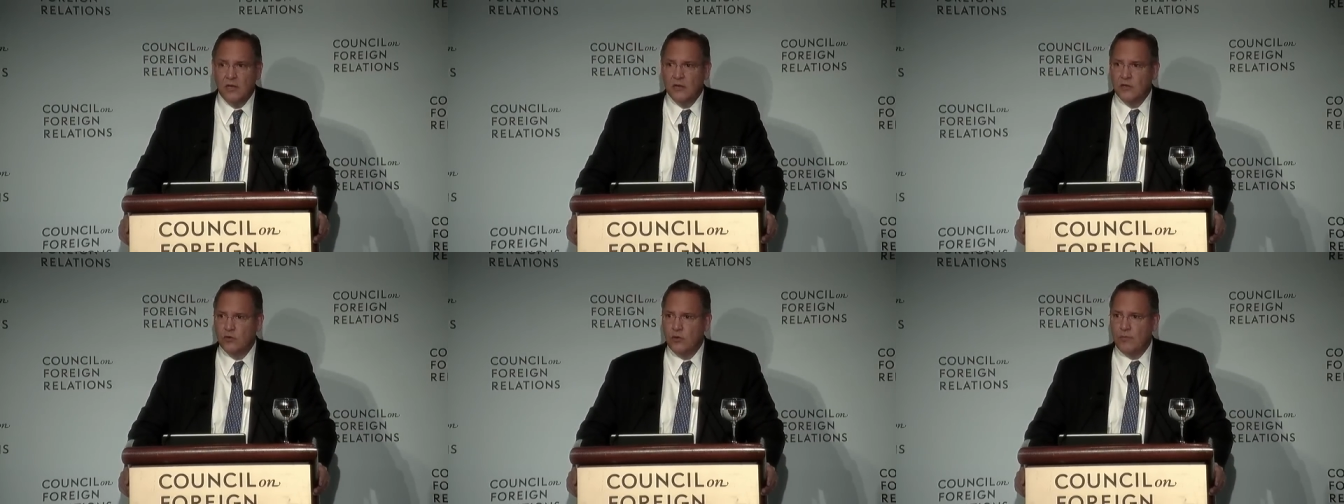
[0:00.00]

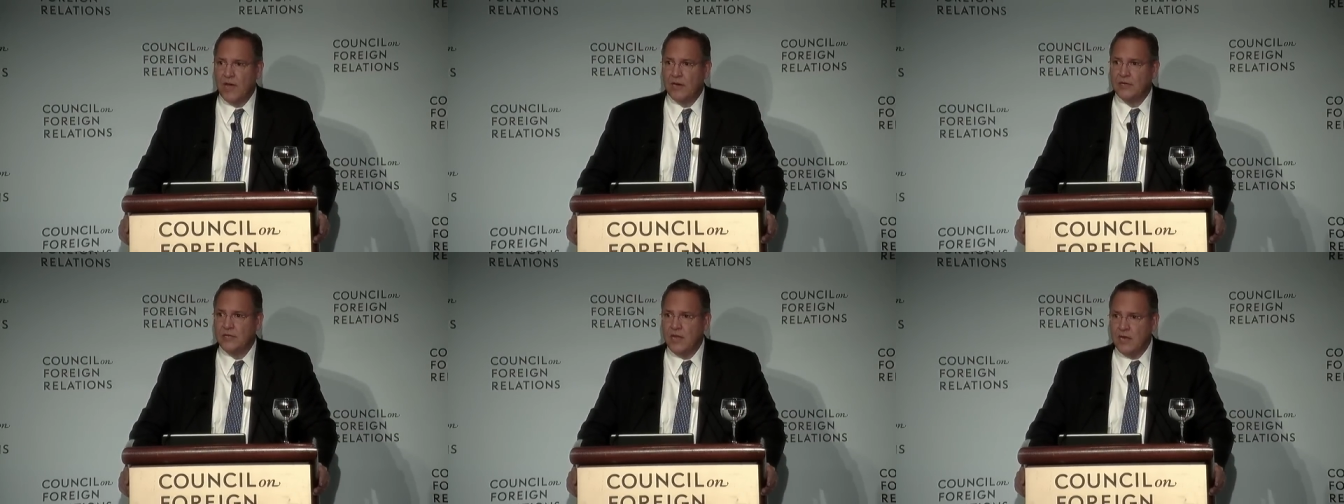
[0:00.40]
to
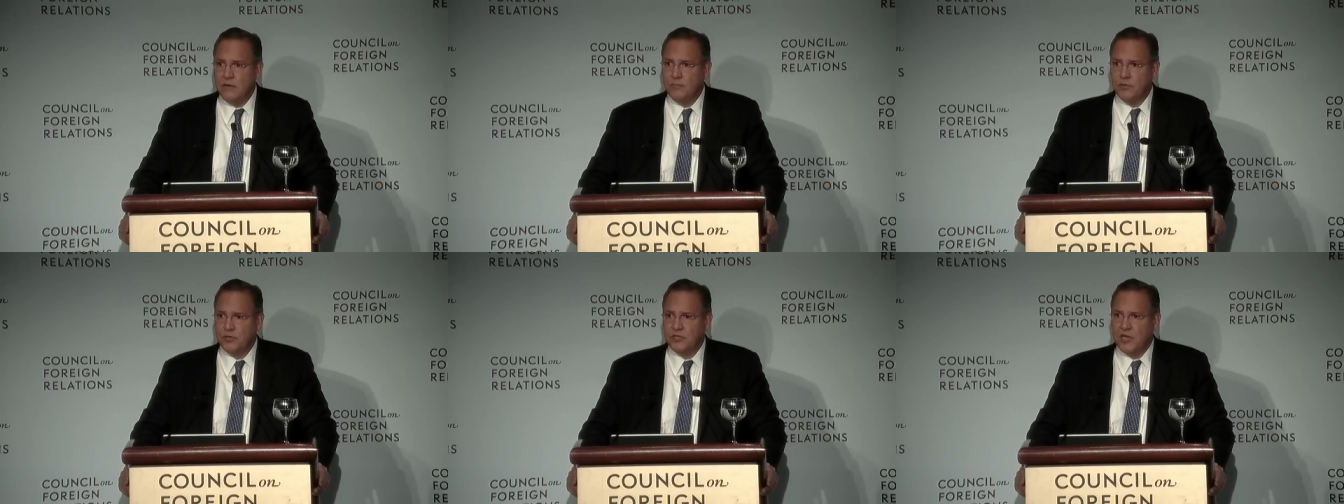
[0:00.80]
about ten
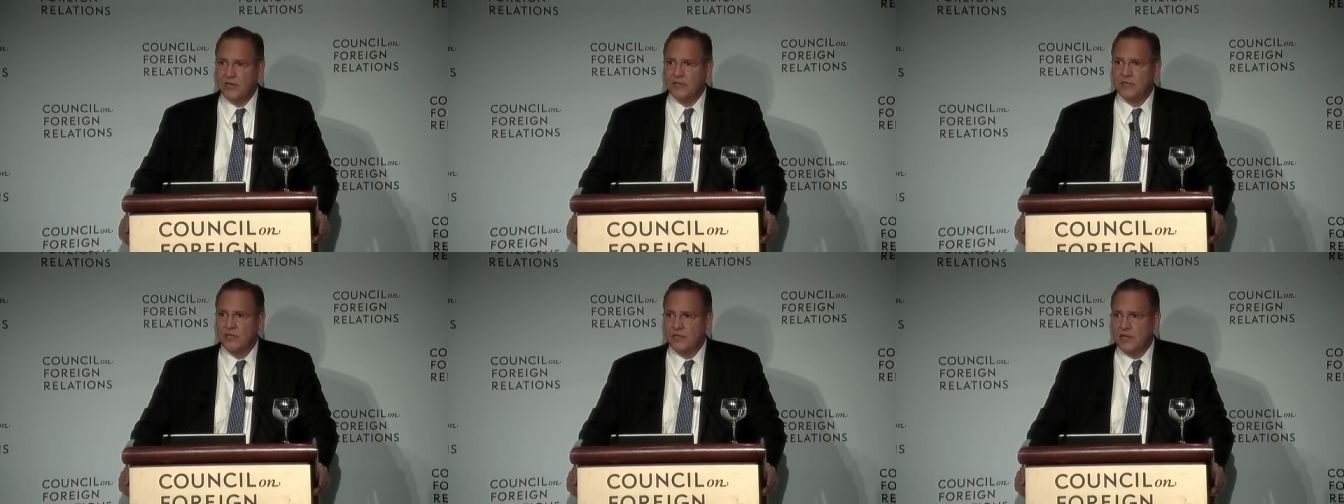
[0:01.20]

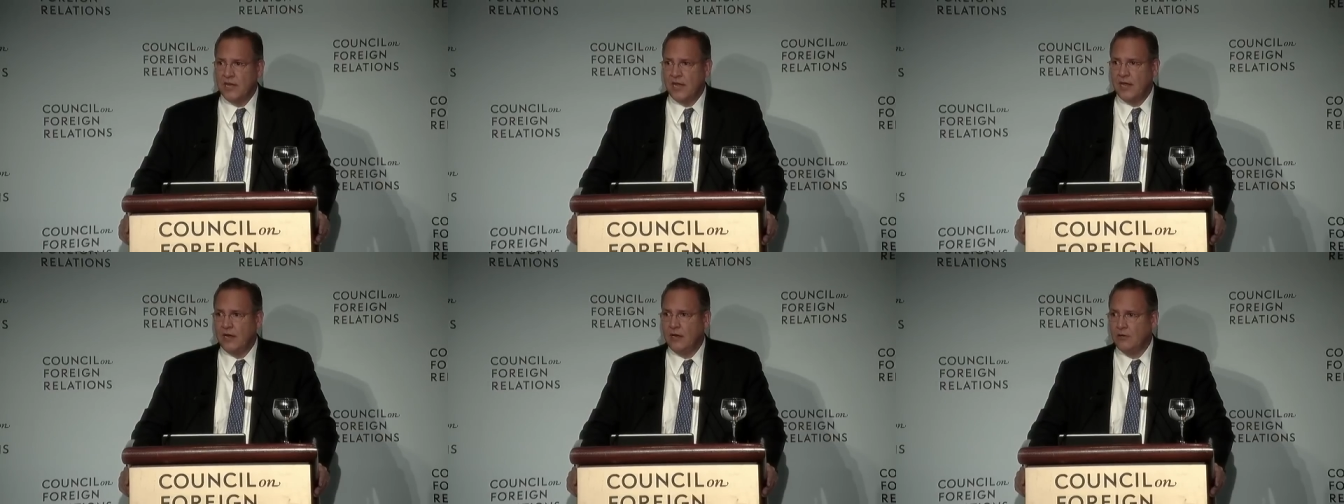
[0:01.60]
percent
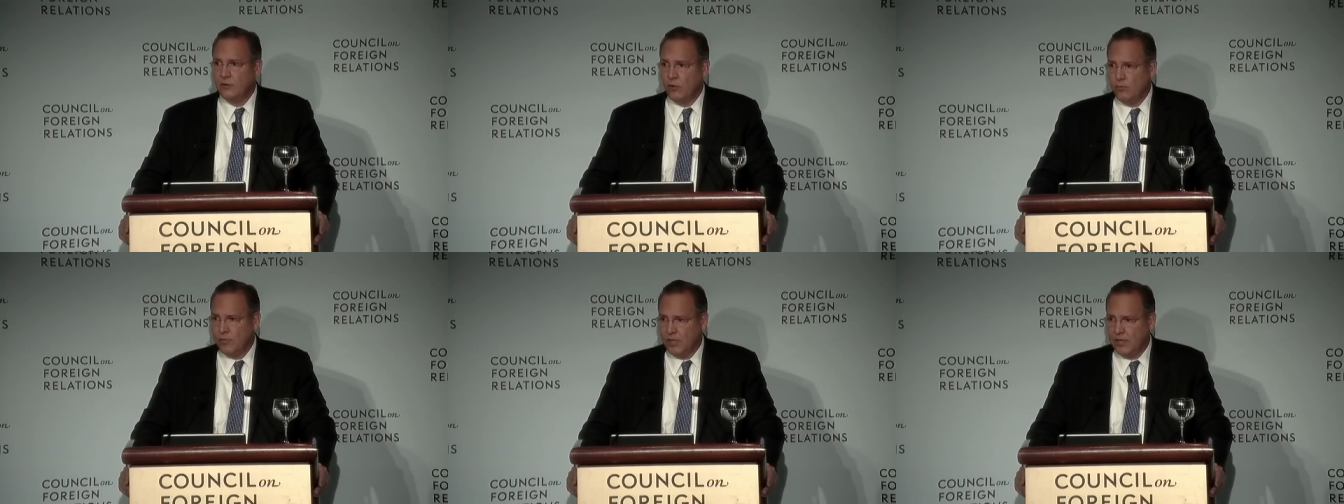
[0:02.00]
today
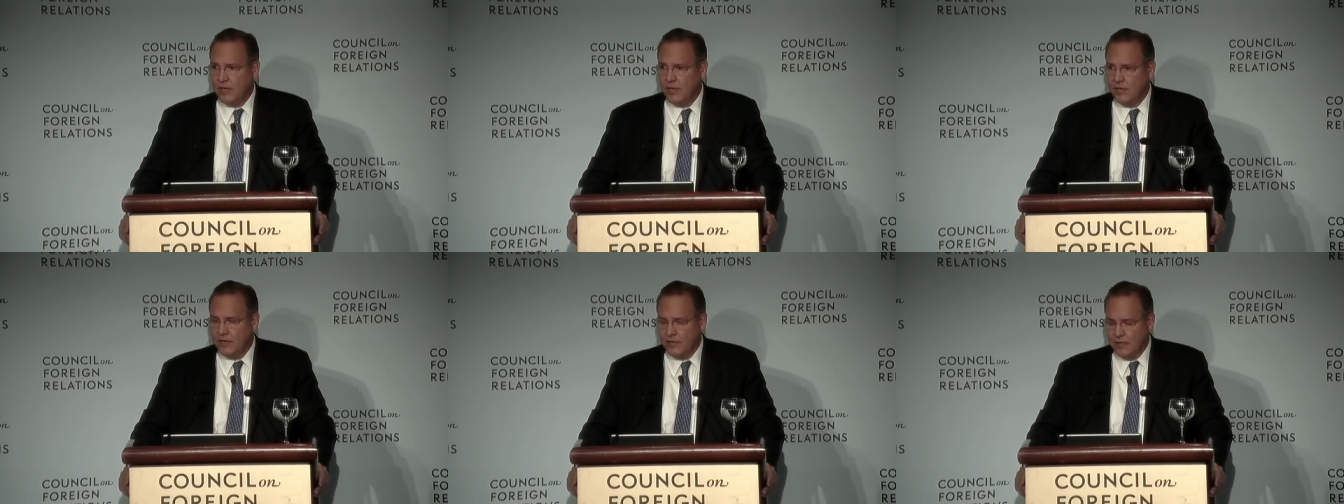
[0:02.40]
globally.
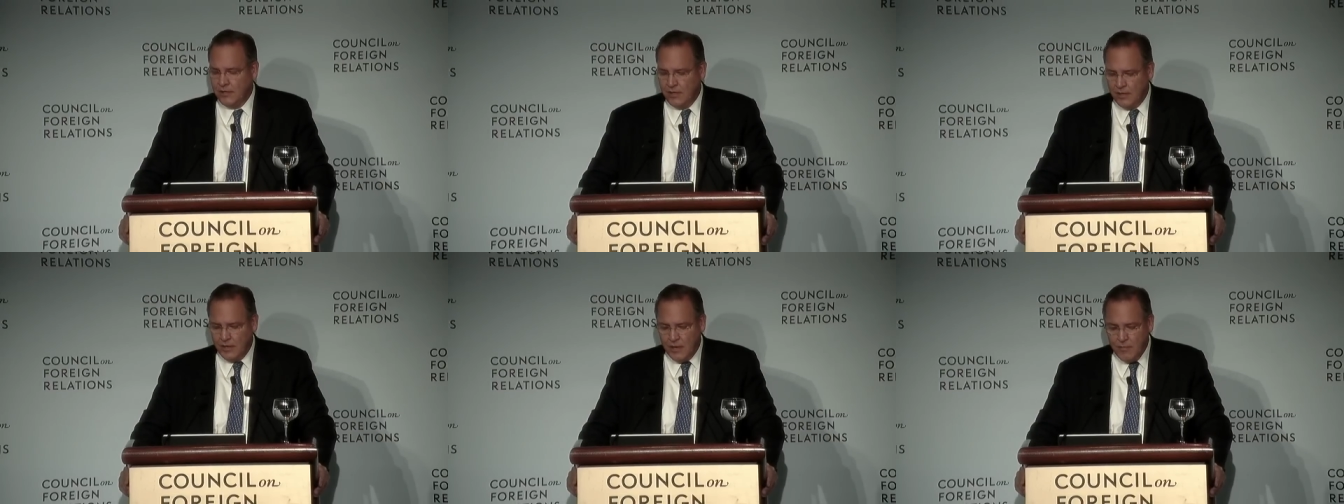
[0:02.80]

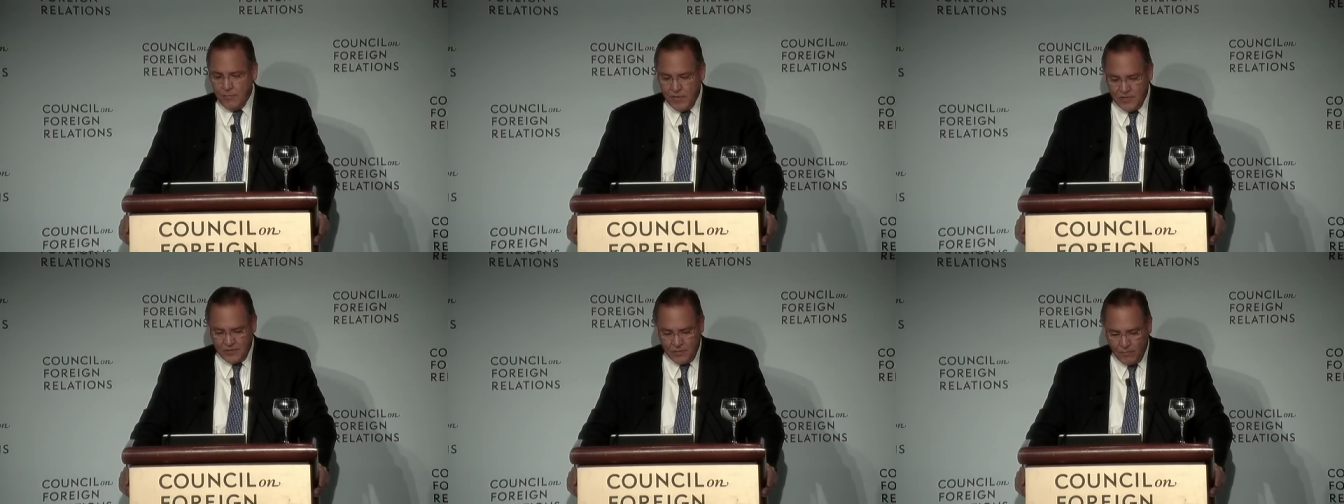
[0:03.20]

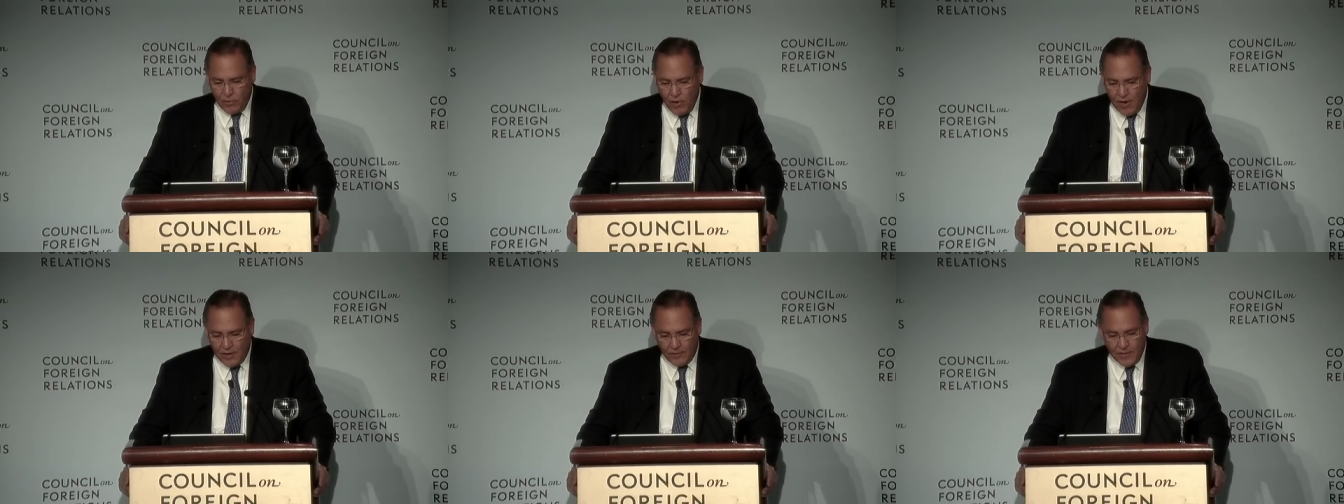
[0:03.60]
Amazing
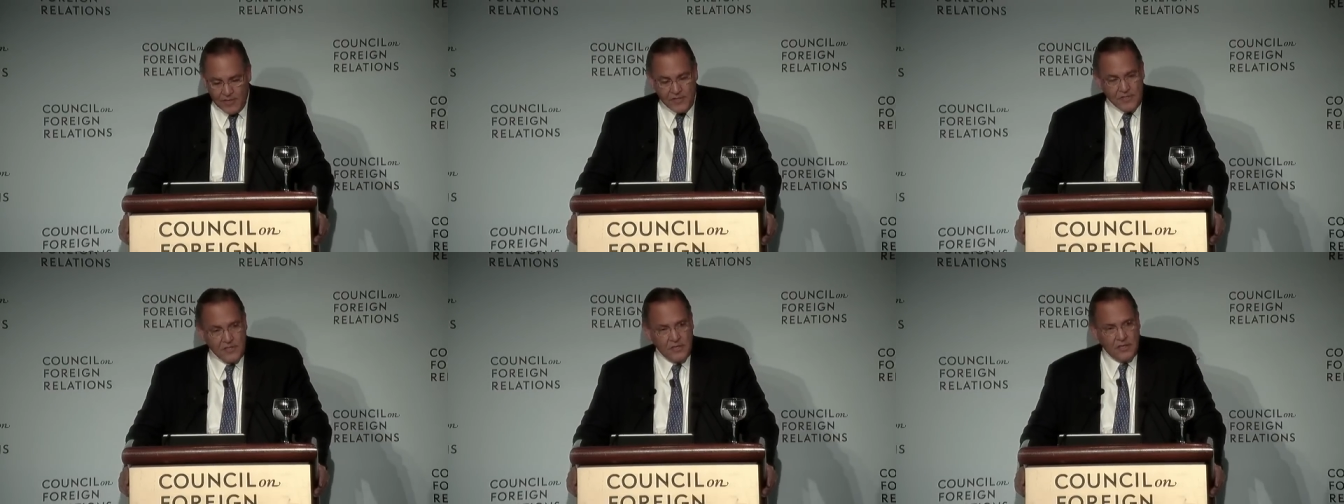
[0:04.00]
progress.